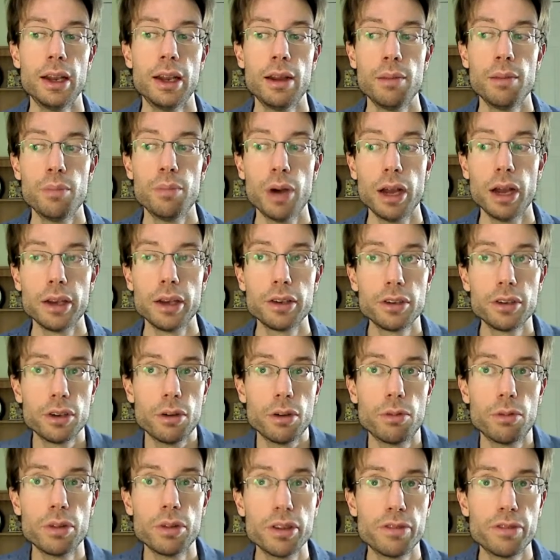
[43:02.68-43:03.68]
But,
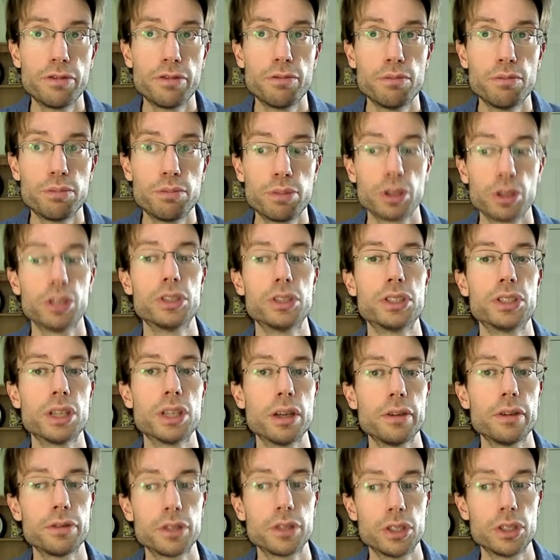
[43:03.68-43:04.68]
we've put
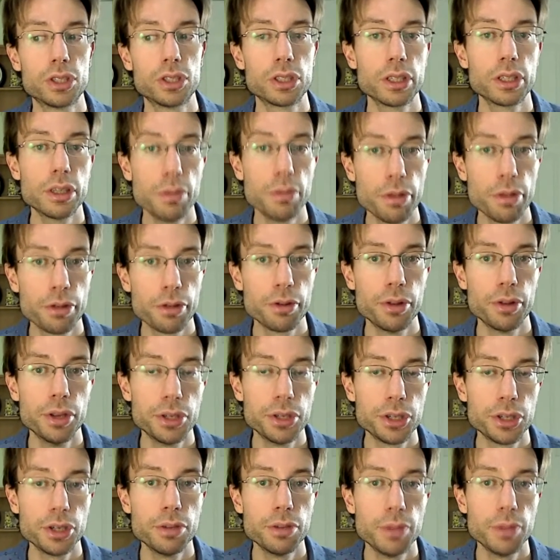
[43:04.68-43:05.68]
ourselves to sleep through
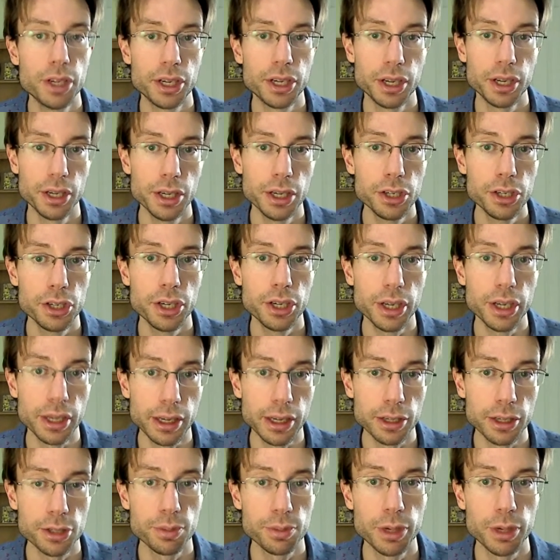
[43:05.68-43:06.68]
this human conditioning
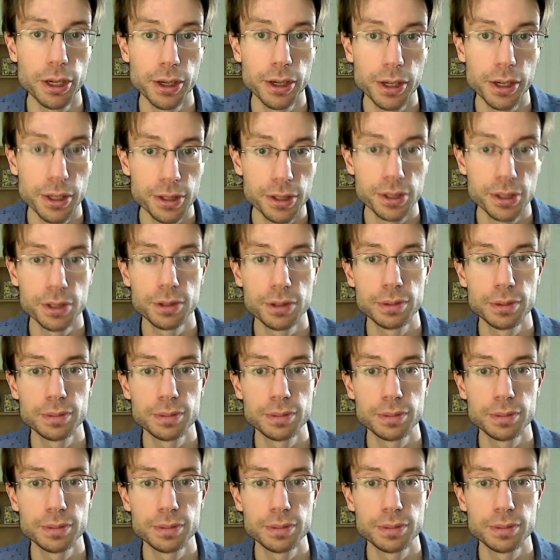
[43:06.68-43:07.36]
experience.